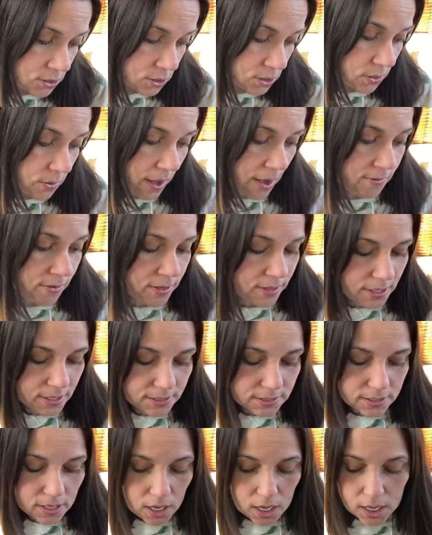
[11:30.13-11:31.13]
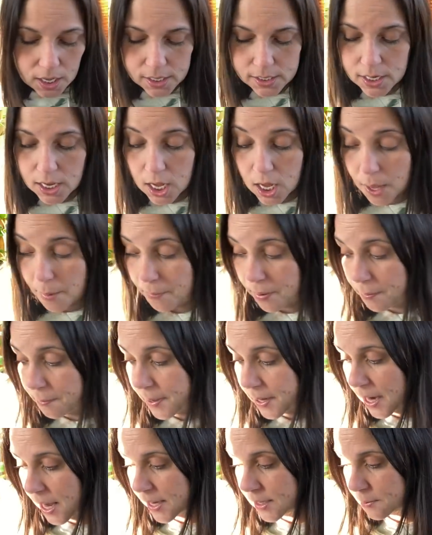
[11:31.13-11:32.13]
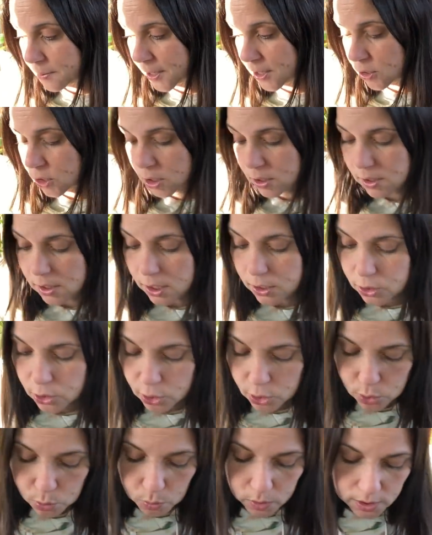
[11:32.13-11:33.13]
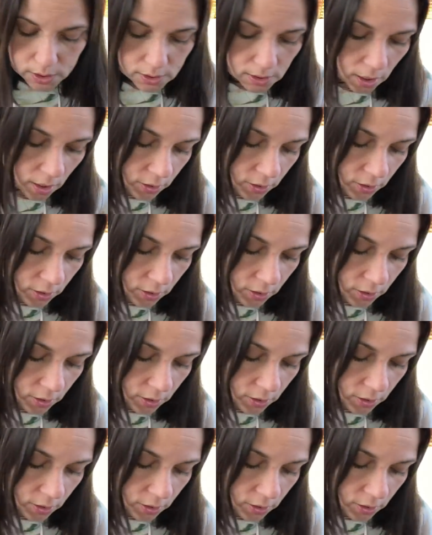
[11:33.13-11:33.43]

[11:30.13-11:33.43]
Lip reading: So everything's gone up, but I spent just under $20.